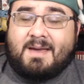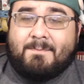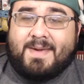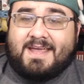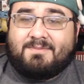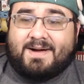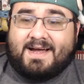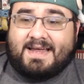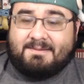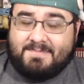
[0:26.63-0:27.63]
made
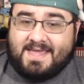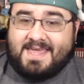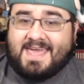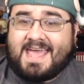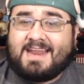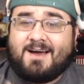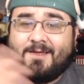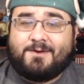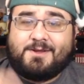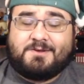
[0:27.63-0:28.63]
by me and
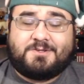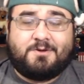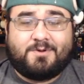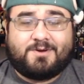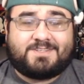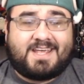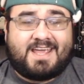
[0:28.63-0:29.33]
other YouTubers